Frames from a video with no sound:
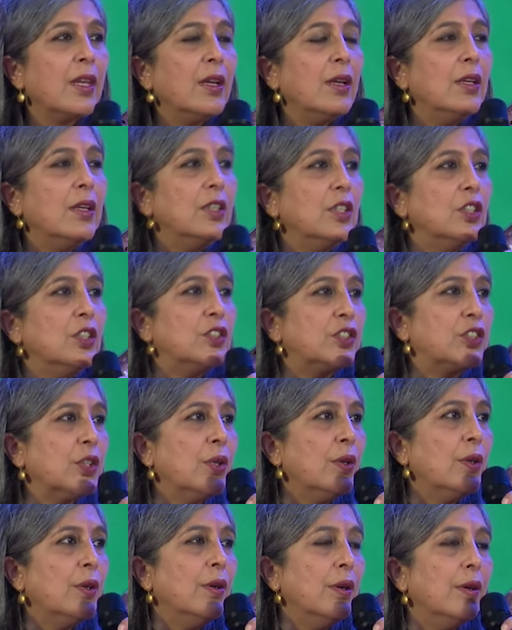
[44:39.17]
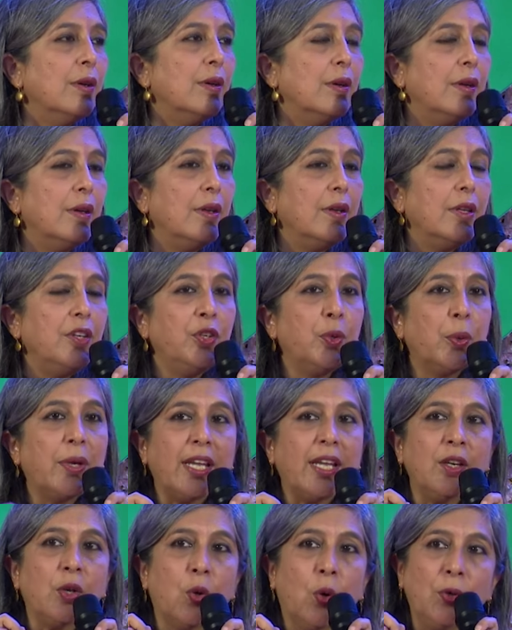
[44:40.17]
So you can
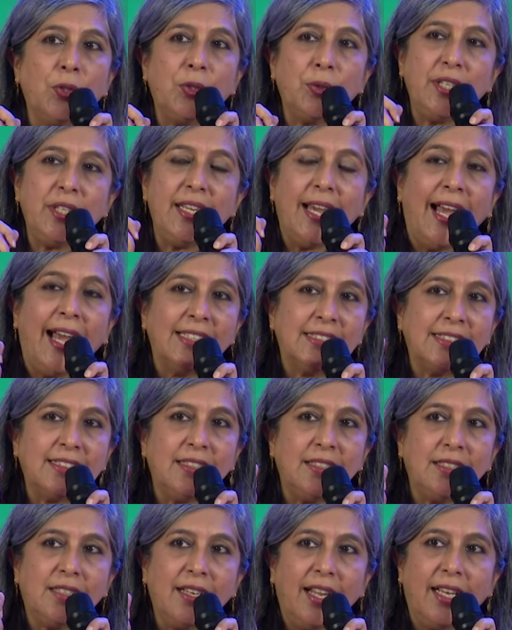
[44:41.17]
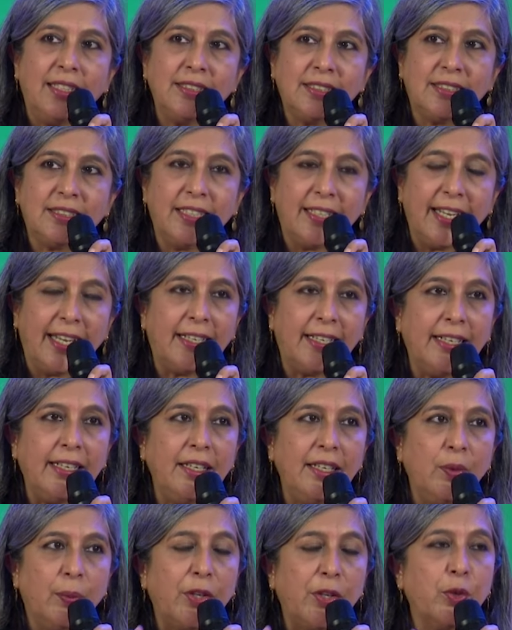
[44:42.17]
go to the asset class directly
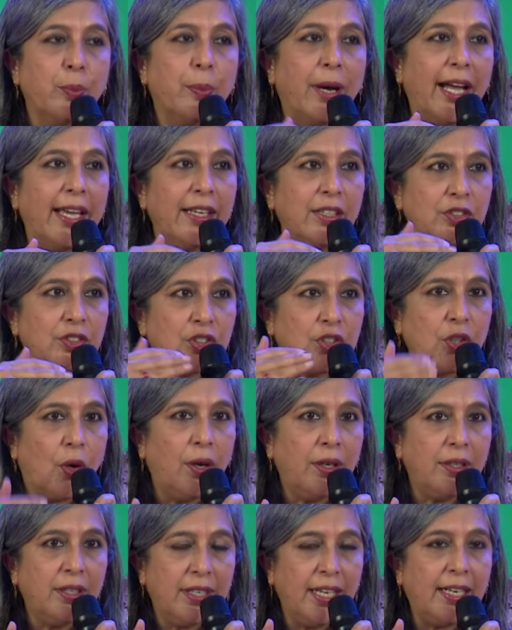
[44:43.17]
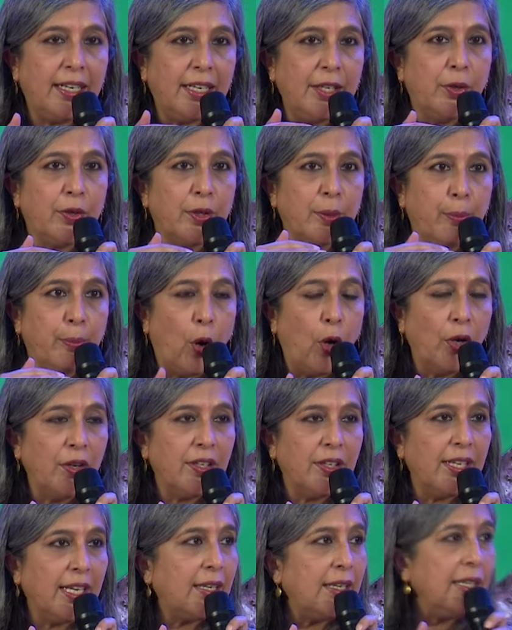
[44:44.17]
when you buy a stock directly or a bond
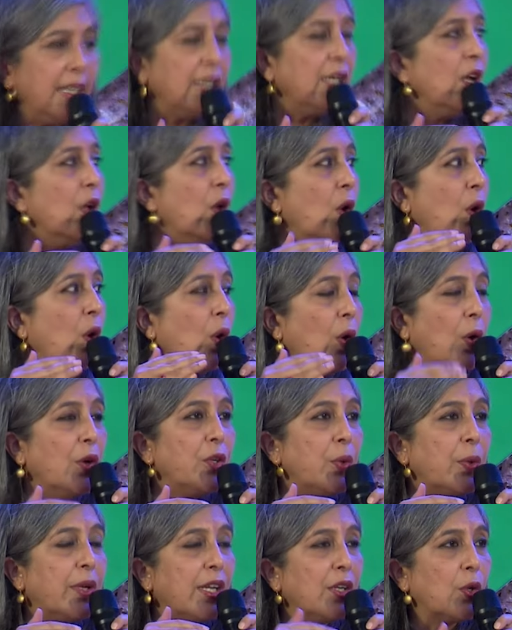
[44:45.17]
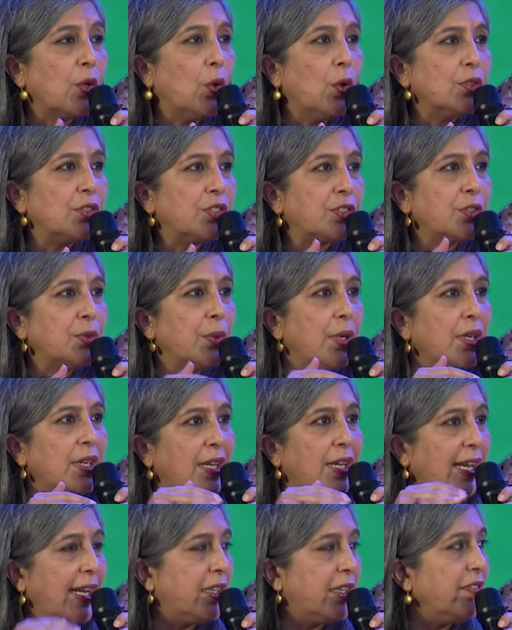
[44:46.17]
directly, or you can go through a
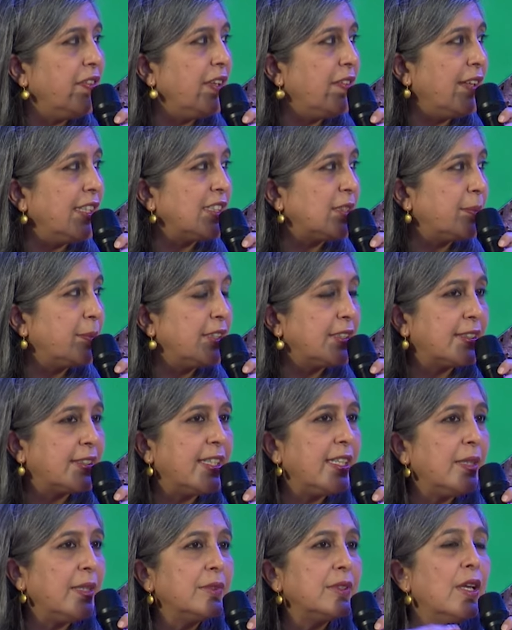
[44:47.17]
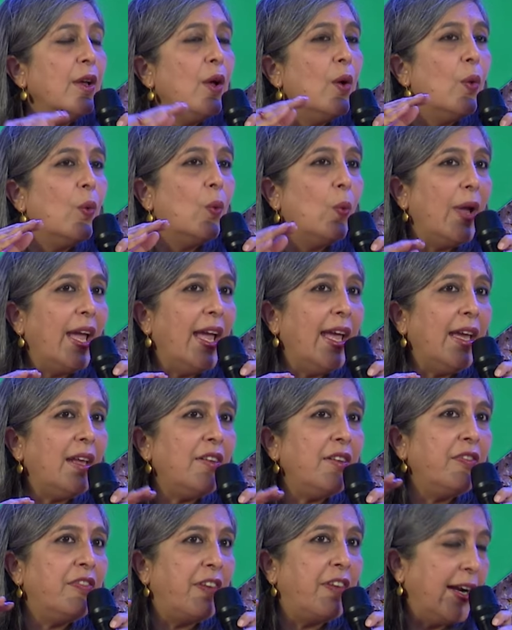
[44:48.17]
collective investment scheme where
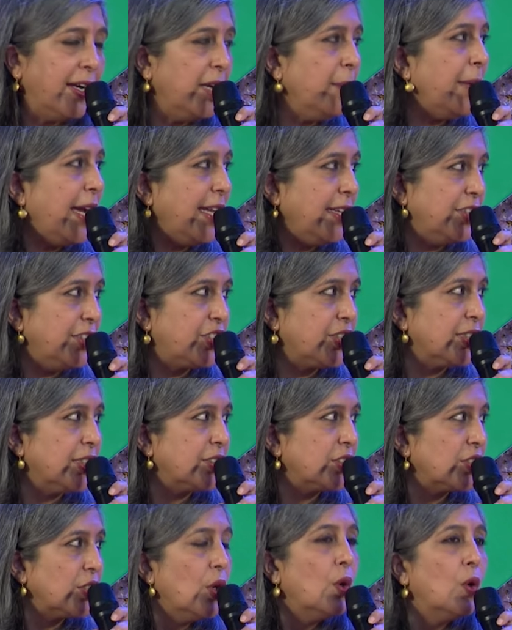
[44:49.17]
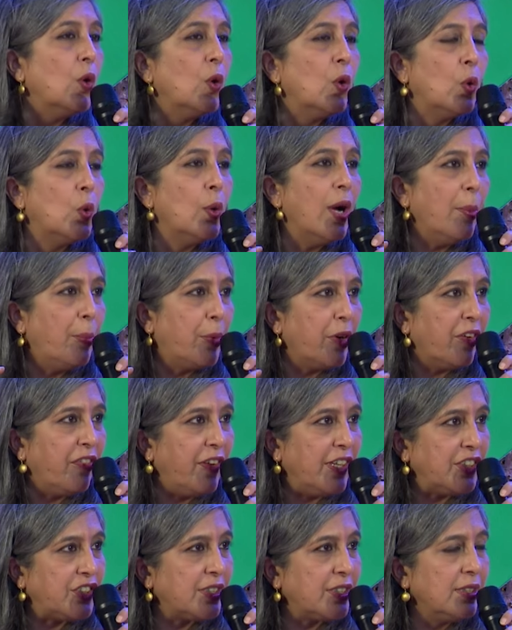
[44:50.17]
fund managers who are
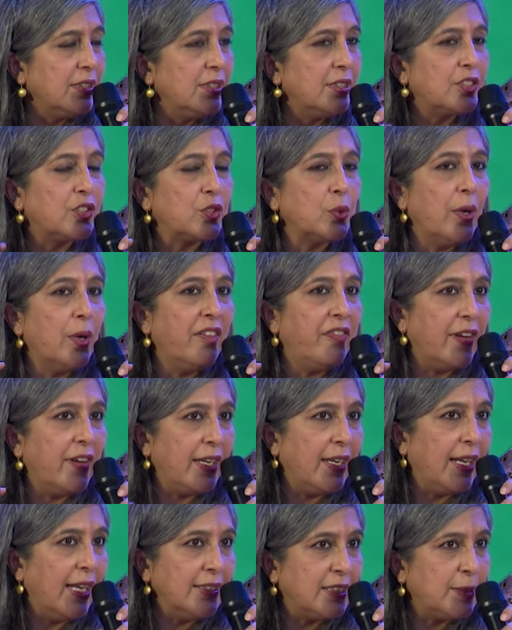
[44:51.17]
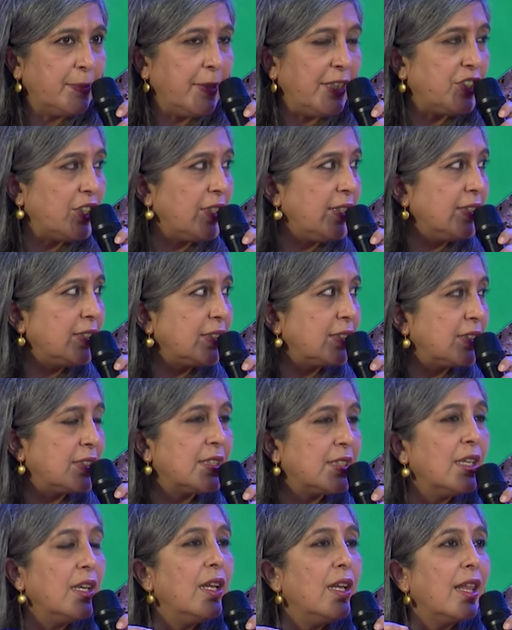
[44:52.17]
professionals, who are finance specialists,
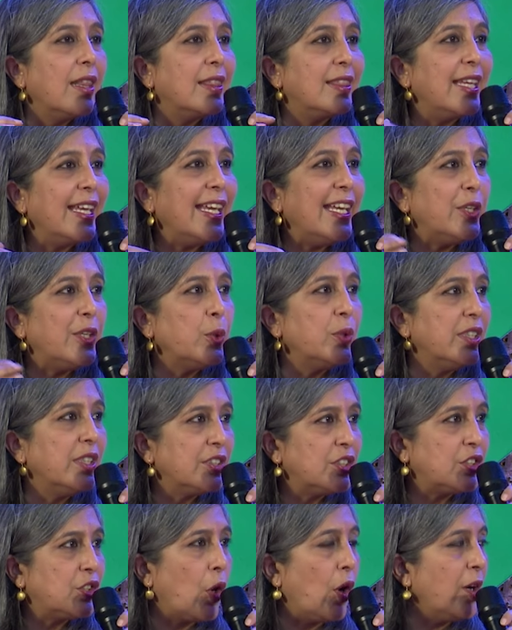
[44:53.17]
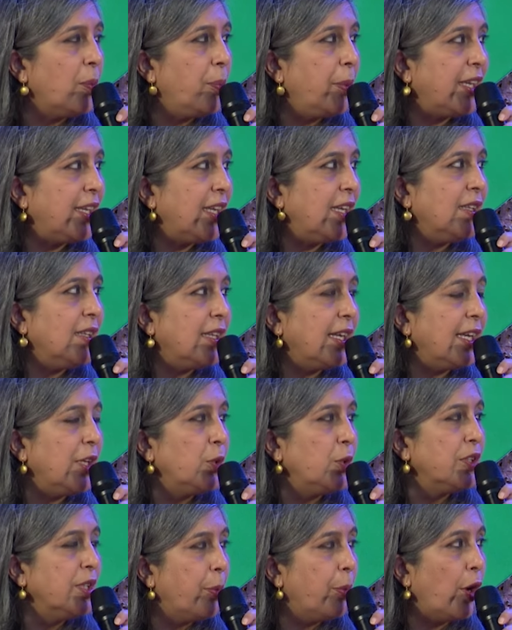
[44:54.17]
they do the stock picking, they do
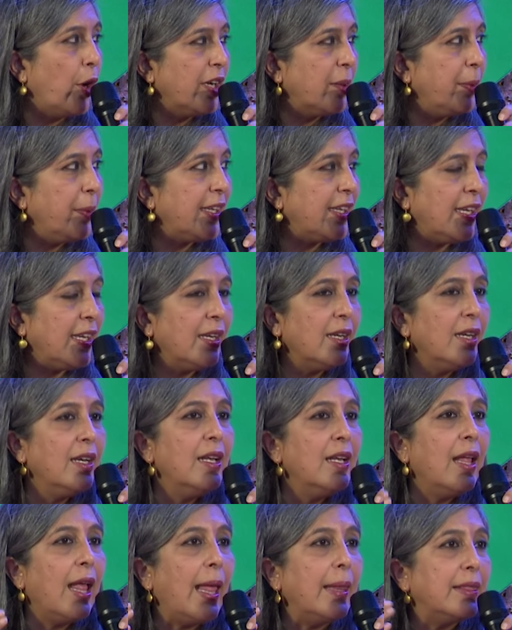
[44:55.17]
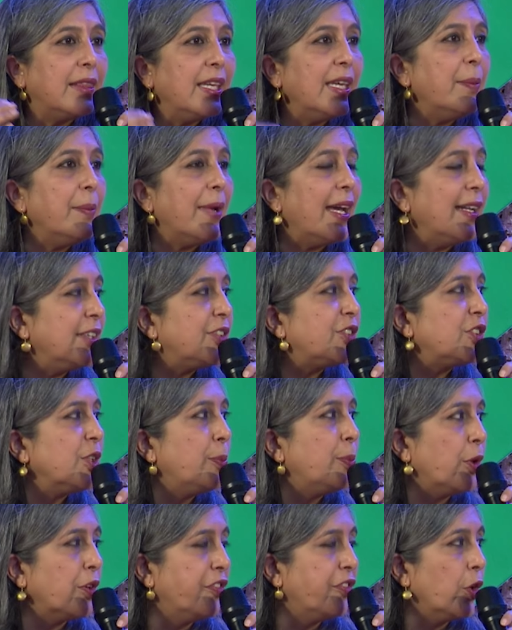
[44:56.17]
the bond picking, and they manage the
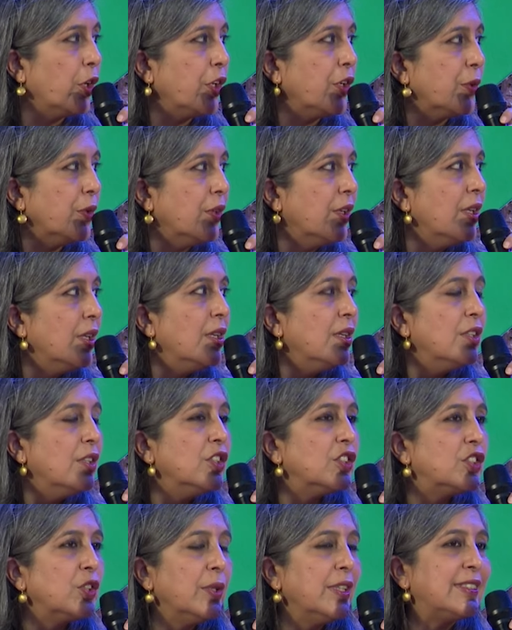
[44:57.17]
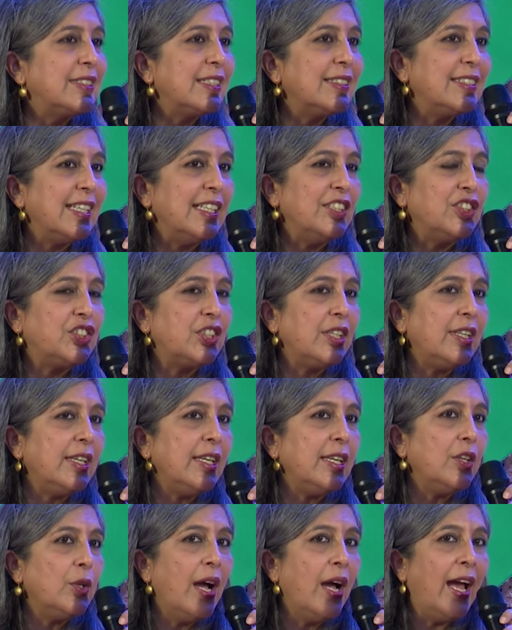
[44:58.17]
portfolio. So it's essentially
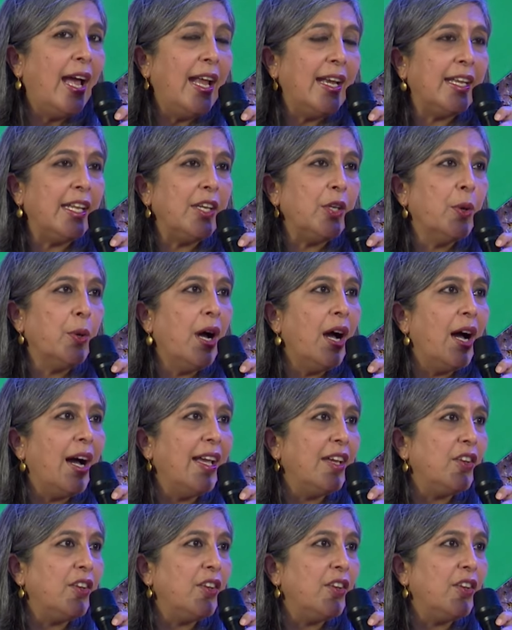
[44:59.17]
you're handing, you're hiring